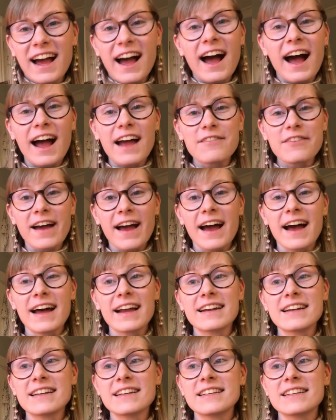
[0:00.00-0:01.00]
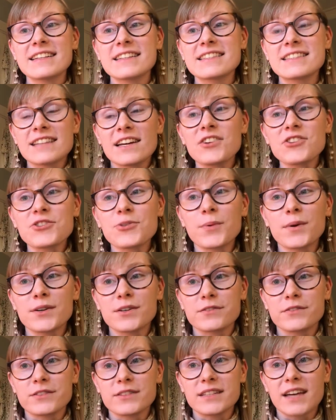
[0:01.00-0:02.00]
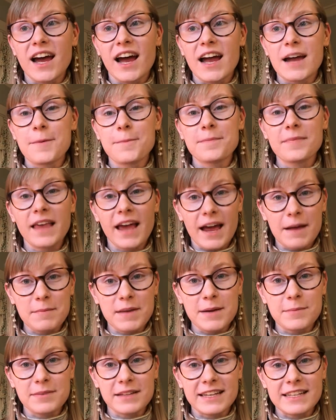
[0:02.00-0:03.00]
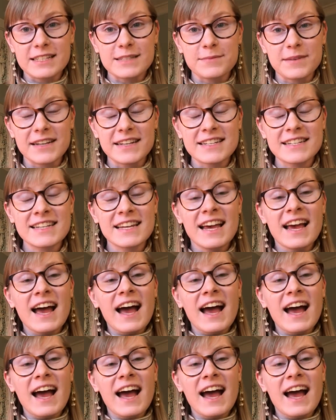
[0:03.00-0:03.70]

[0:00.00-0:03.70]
I've had such a wonderful time at my placement.